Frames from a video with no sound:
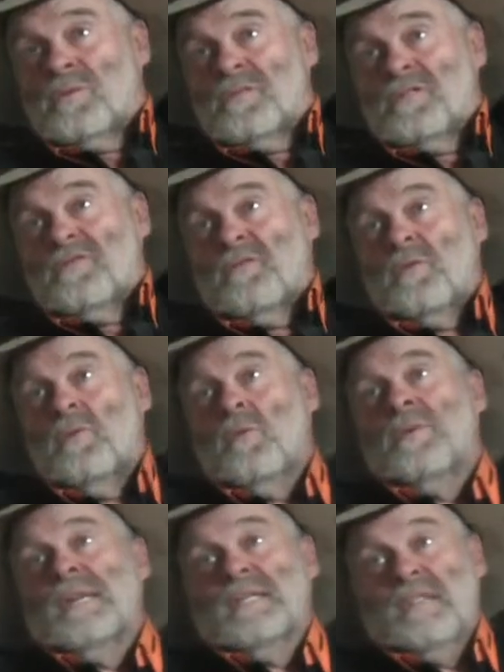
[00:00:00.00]
on this
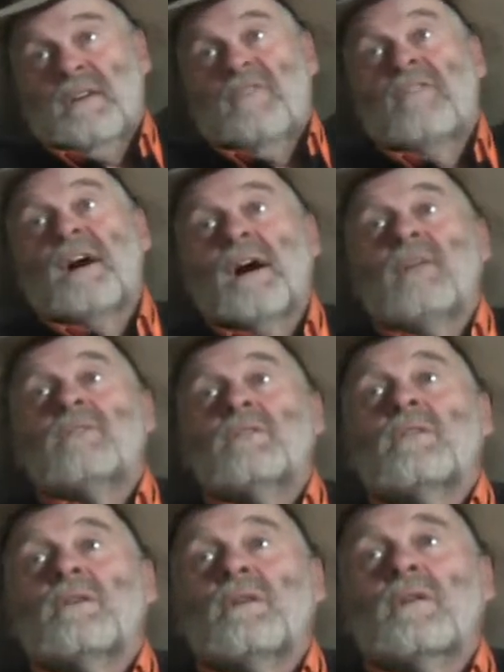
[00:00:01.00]
floor. That's how
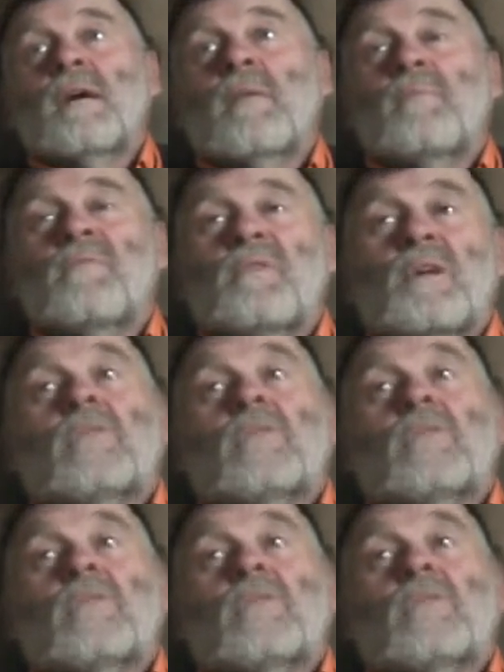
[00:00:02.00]
fast it came through,